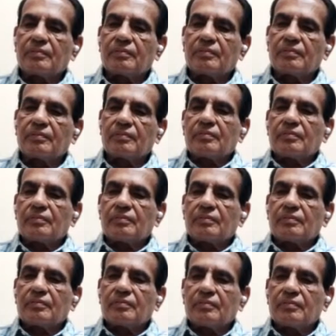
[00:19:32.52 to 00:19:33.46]

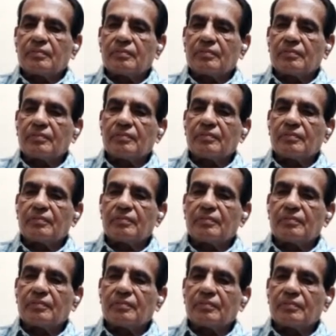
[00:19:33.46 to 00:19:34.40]

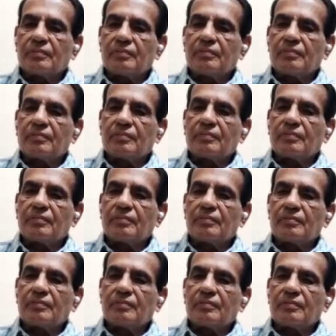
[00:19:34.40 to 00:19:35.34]

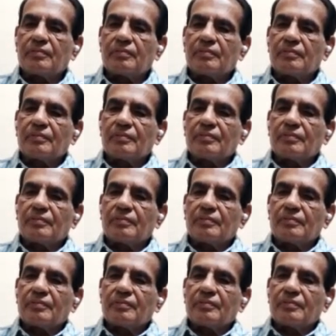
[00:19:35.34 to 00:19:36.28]

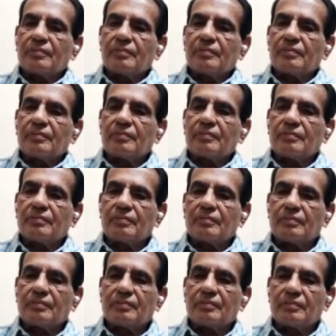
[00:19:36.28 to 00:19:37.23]

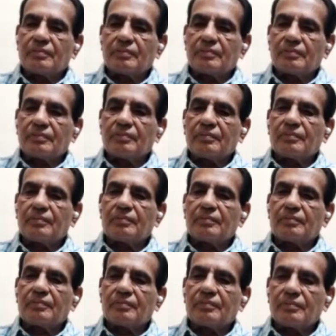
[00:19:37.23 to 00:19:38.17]

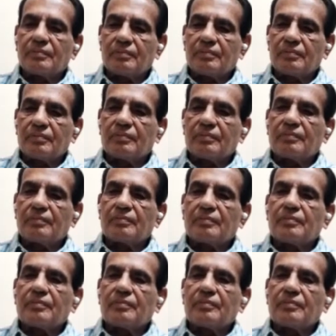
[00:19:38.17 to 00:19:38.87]
(not speaking)